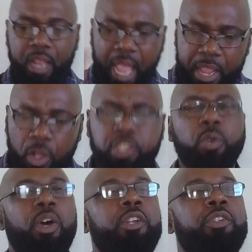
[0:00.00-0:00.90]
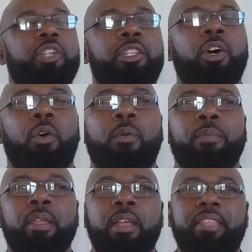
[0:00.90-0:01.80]
I also want you to
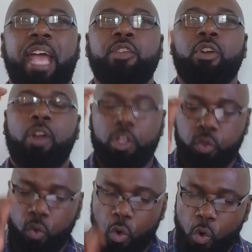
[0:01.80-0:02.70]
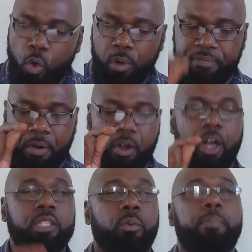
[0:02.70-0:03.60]
know that you're not too old for
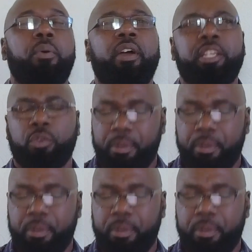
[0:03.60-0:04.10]
God to appoint you.